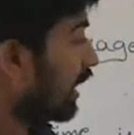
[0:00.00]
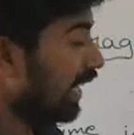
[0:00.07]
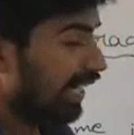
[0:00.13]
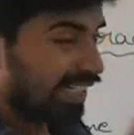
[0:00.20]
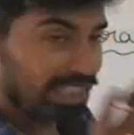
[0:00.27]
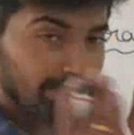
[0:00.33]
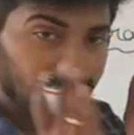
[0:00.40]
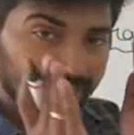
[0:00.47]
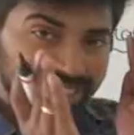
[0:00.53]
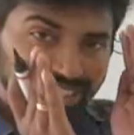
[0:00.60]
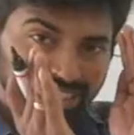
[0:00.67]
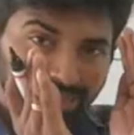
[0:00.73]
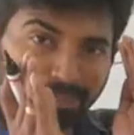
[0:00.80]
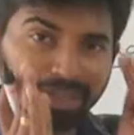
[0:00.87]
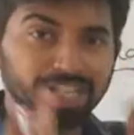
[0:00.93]
in a
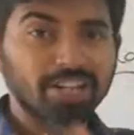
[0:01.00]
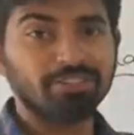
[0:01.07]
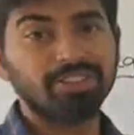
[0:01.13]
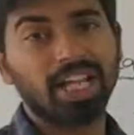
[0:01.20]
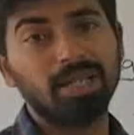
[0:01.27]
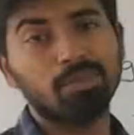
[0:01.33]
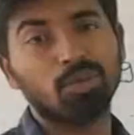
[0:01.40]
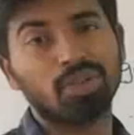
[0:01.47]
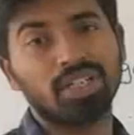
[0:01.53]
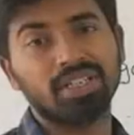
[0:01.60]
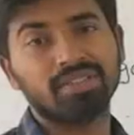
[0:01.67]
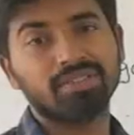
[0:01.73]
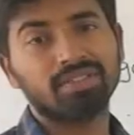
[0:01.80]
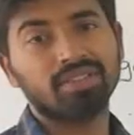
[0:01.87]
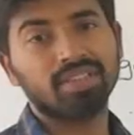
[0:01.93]
particular period of time only.
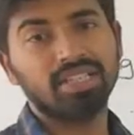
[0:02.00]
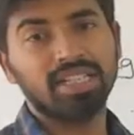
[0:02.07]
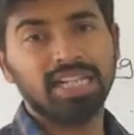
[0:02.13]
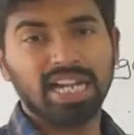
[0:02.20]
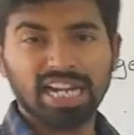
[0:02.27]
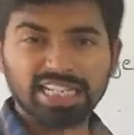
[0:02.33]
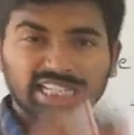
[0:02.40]
At